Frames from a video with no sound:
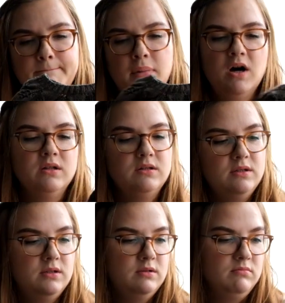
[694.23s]

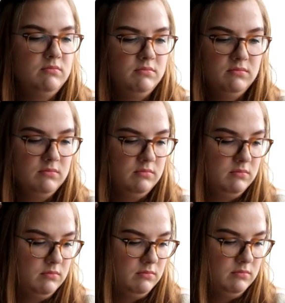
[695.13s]
but
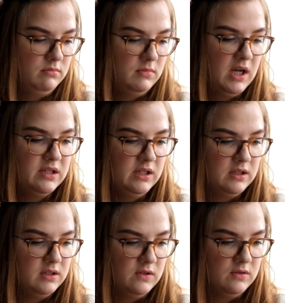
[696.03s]
I think
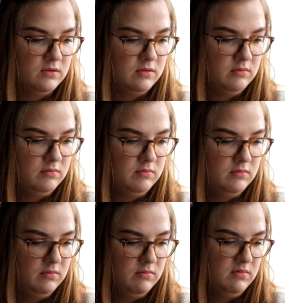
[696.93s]
it doesn't
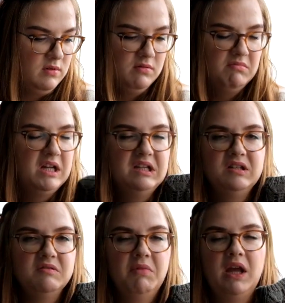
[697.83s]
it
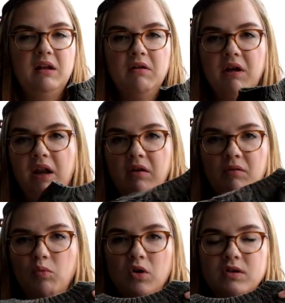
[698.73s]
doesn't make it look any
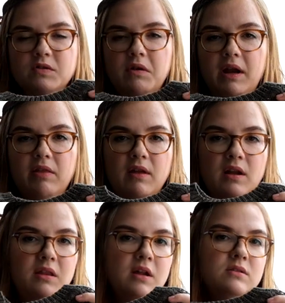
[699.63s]
worse or anything
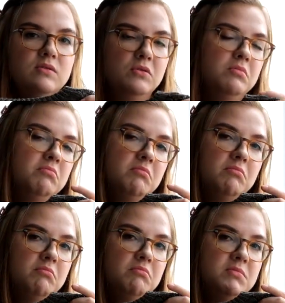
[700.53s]
like that so
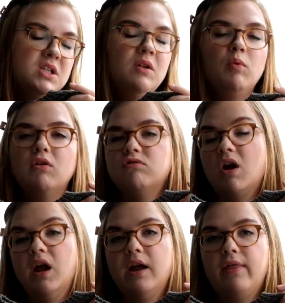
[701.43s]
still worth
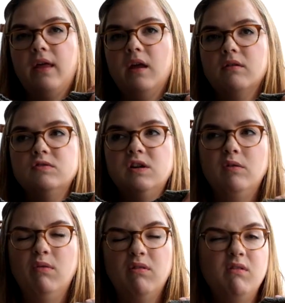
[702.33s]
trying I think still
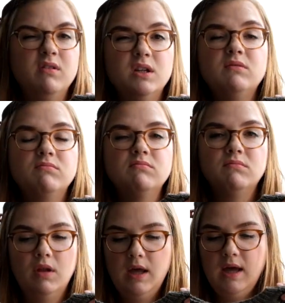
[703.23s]
worth using
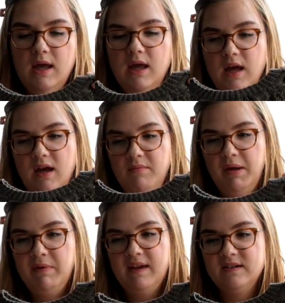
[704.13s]
uh,
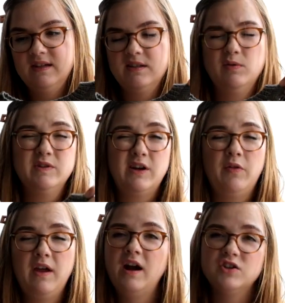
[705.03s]
maybe there's nicer ones out
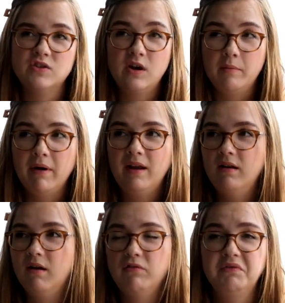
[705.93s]
there I just got
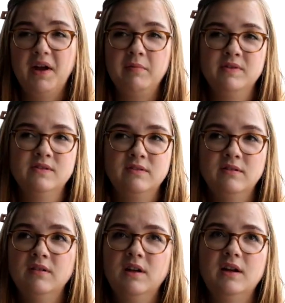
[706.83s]
mine off of Amazon
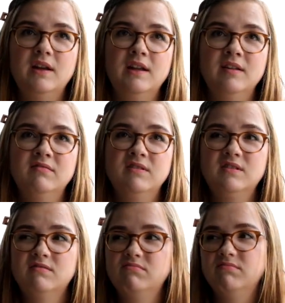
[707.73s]
and
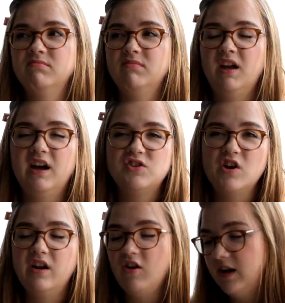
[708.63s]
yeah I
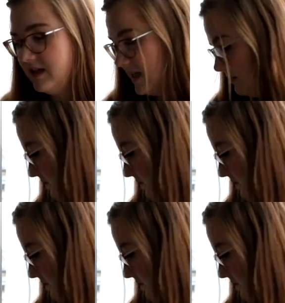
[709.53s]
tried it on a test